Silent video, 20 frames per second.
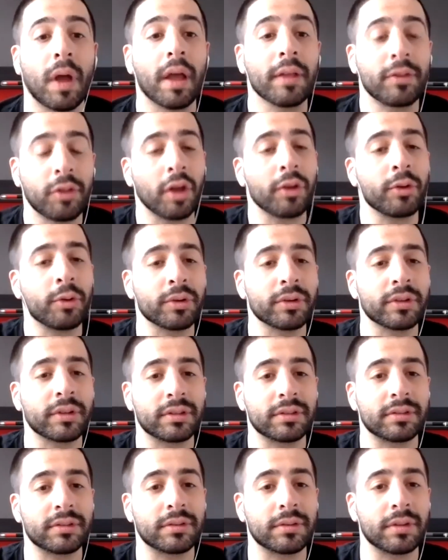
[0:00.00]
I thought you were.
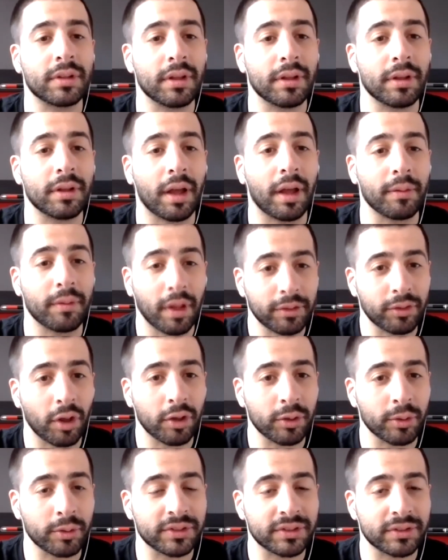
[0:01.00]
I
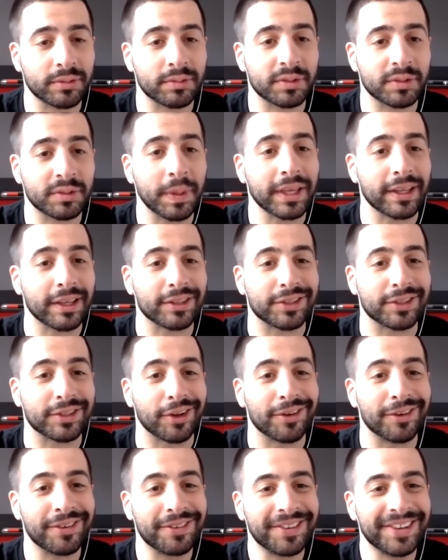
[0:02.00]
thought you were speaking
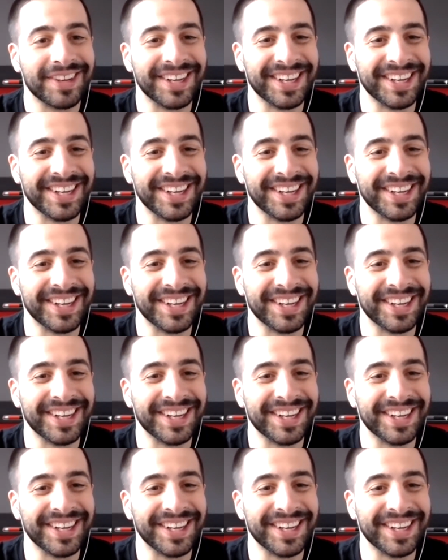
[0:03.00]
still.